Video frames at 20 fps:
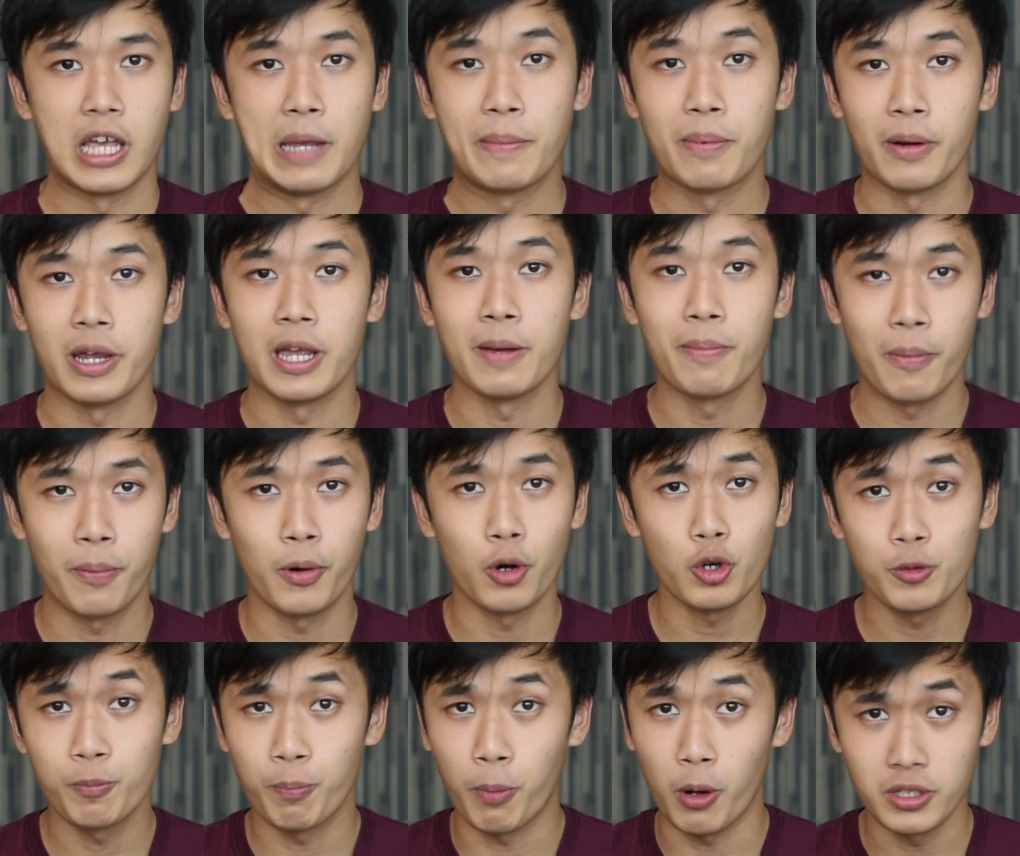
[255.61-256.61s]
He
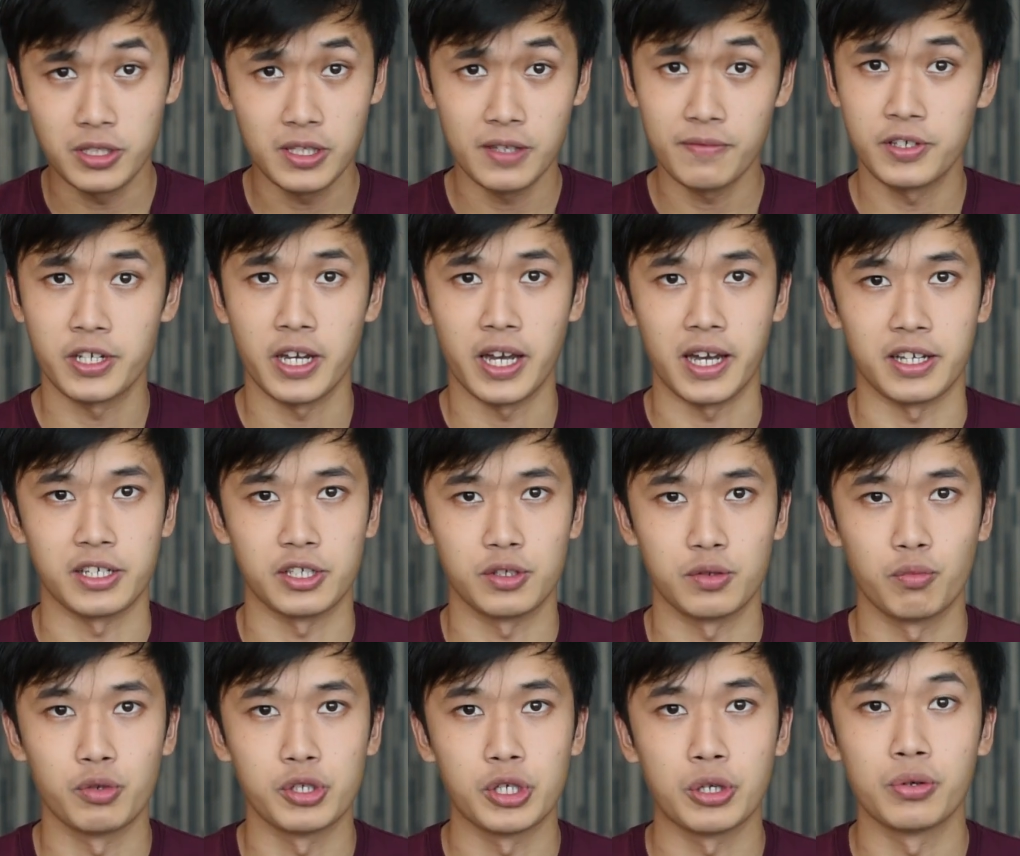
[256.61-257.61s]
proposed positive
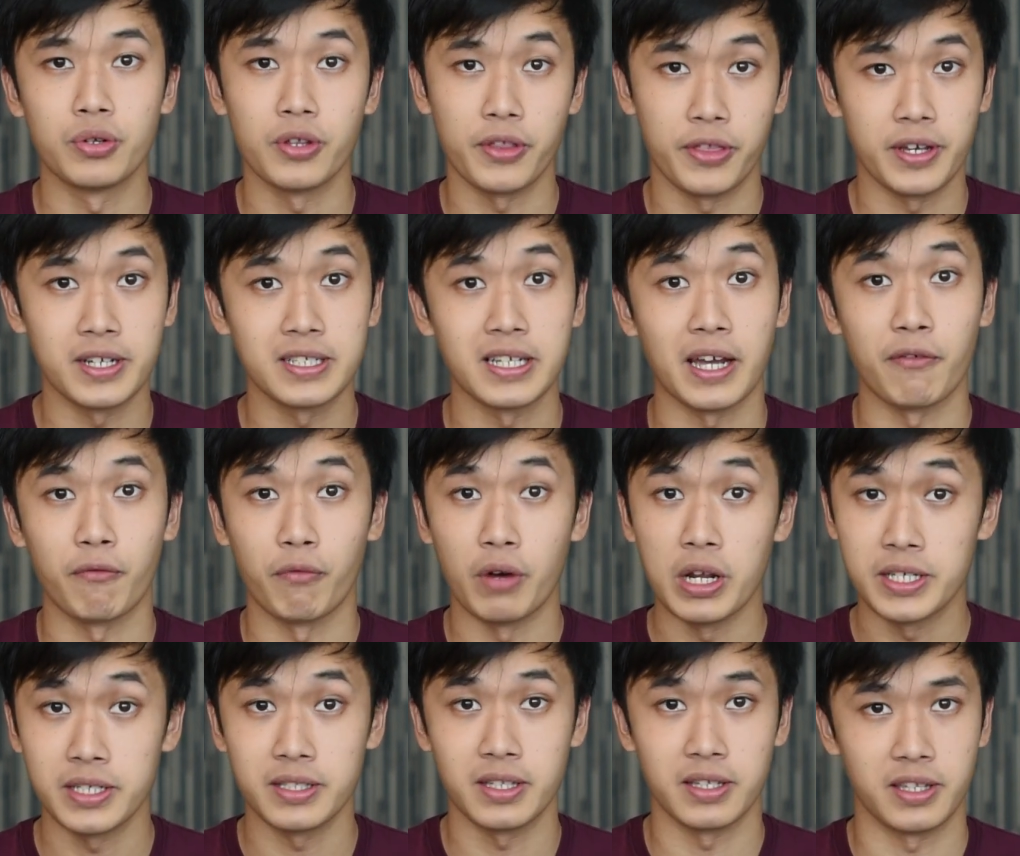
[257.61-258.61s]
checks, which included things like
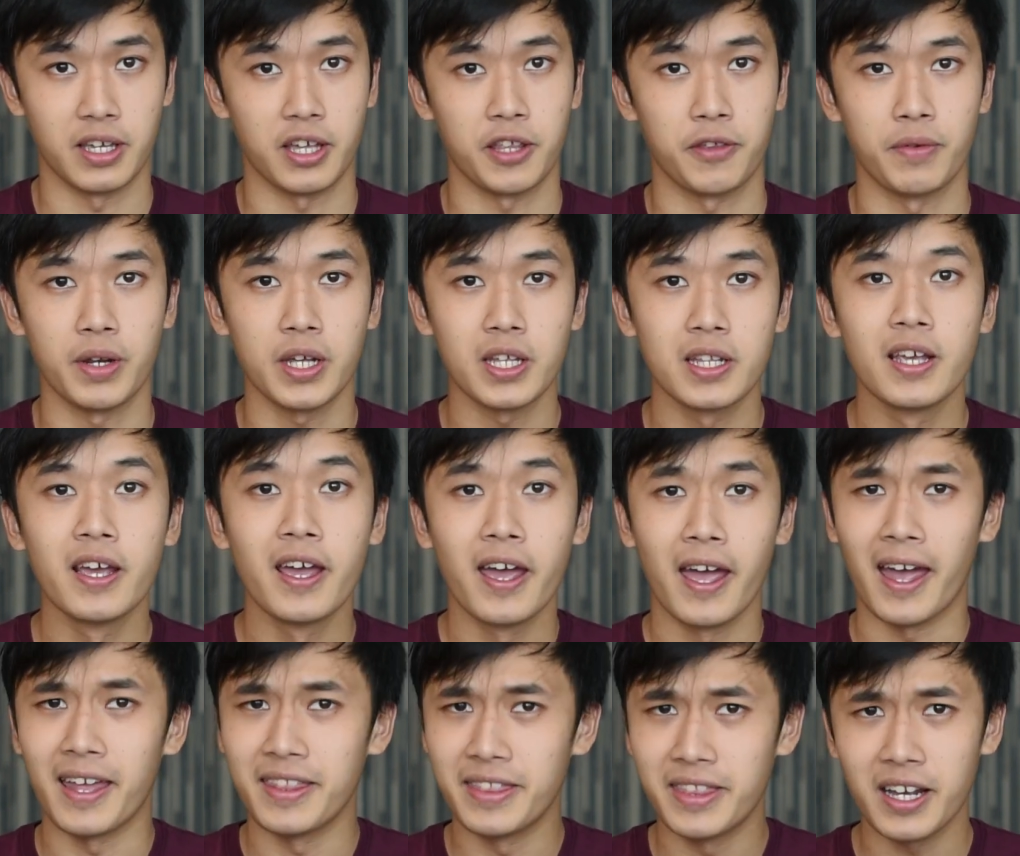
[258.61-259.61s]
raising the death rate,
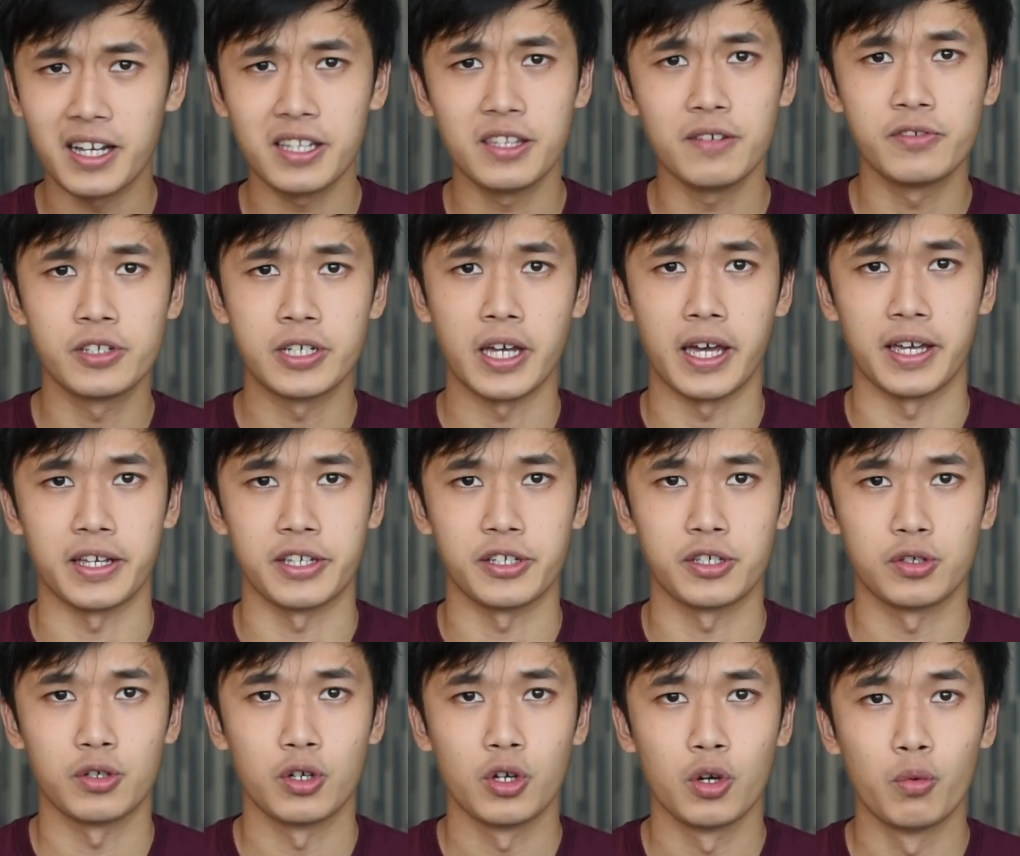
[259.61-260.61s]
and negative
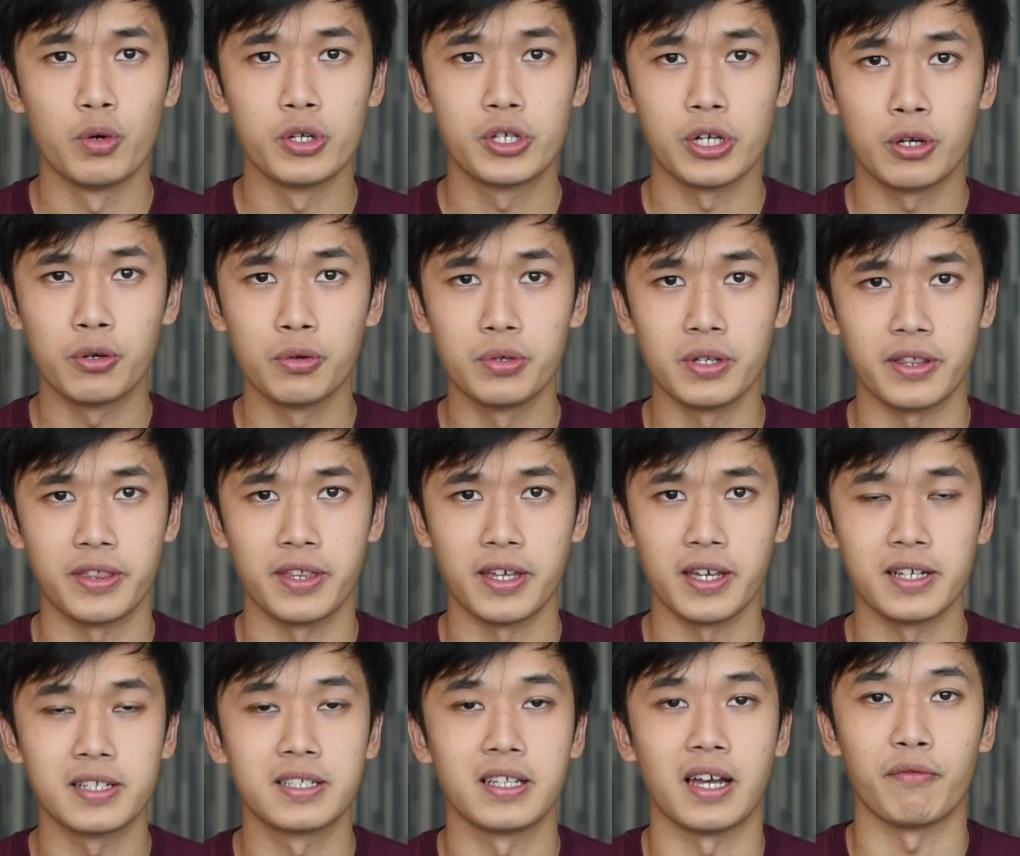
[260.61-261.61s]
checks, which included
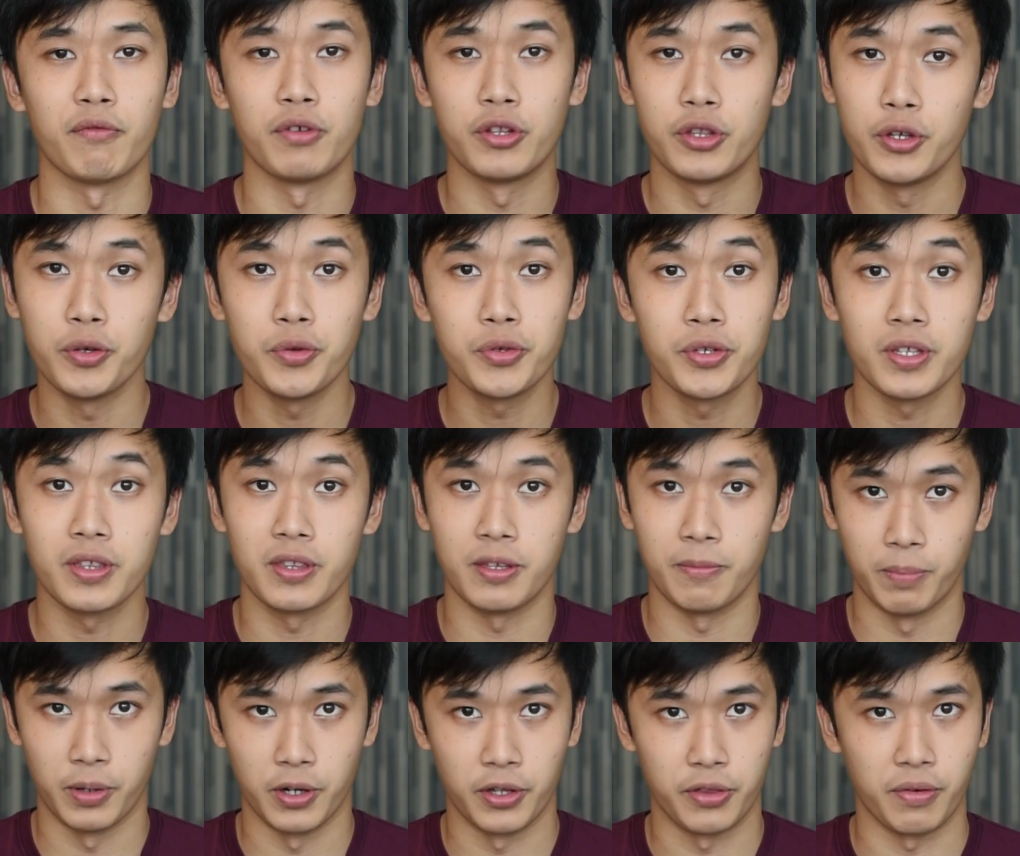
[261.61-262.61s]
things like reducing the
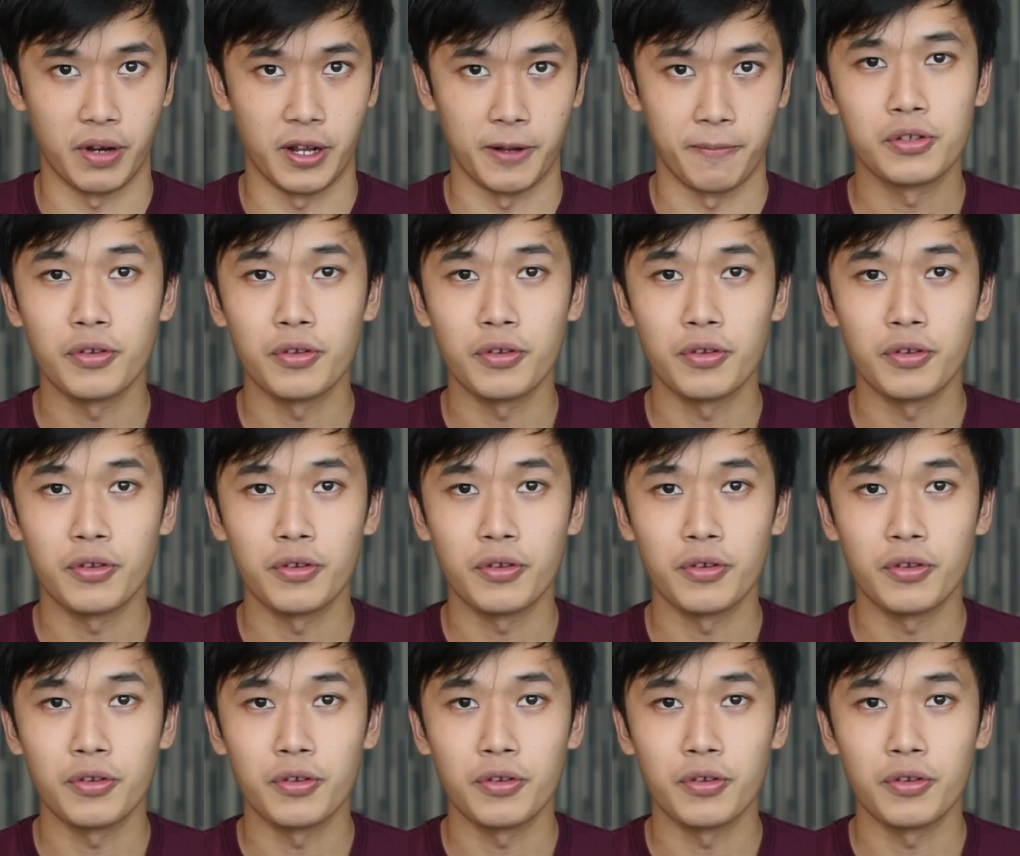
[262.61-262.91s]
birth rate.